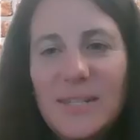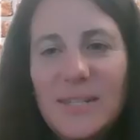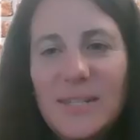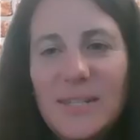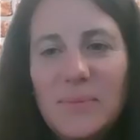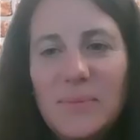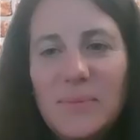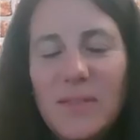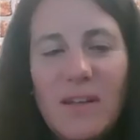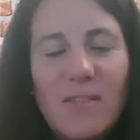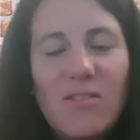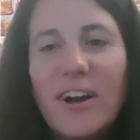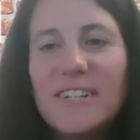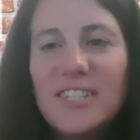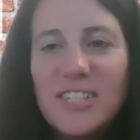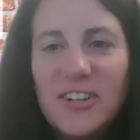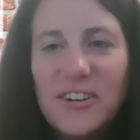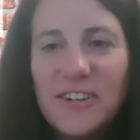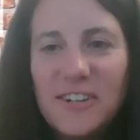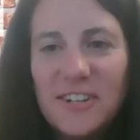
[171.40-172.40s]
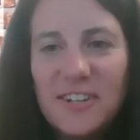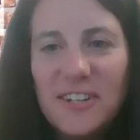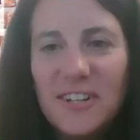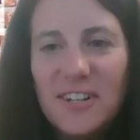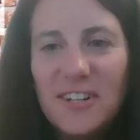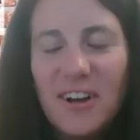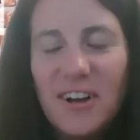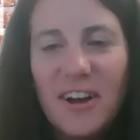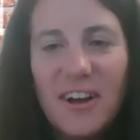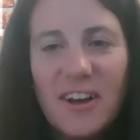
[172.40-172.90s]
the largest
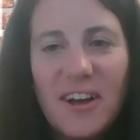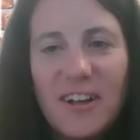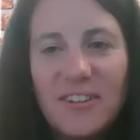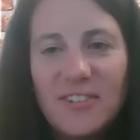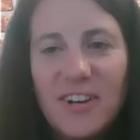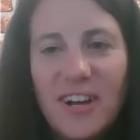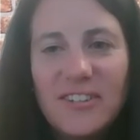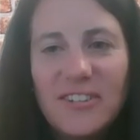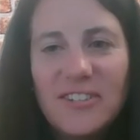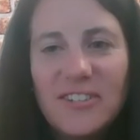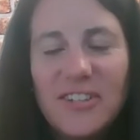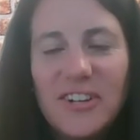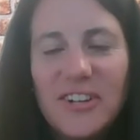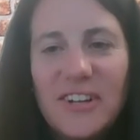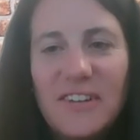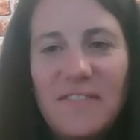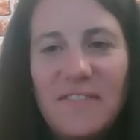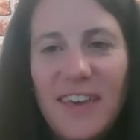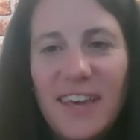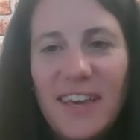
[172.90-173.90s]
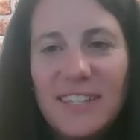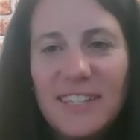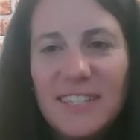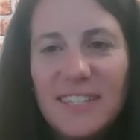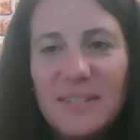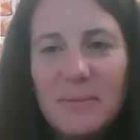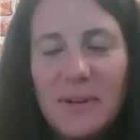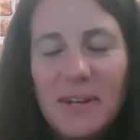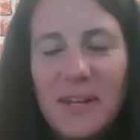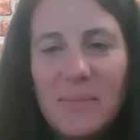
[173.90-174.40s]
hurdle our contractors are going to face
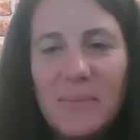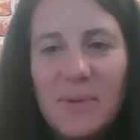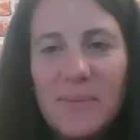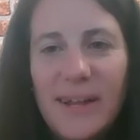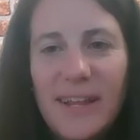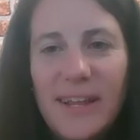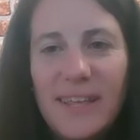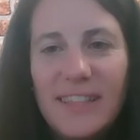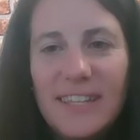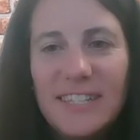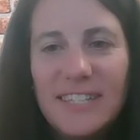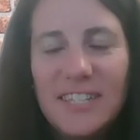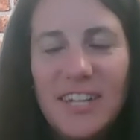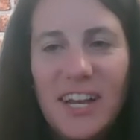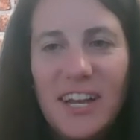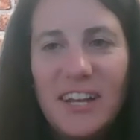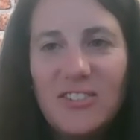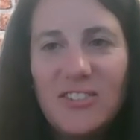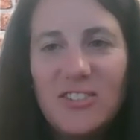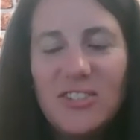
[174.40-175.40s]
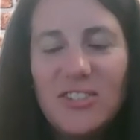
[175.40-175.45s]
when implementing this change?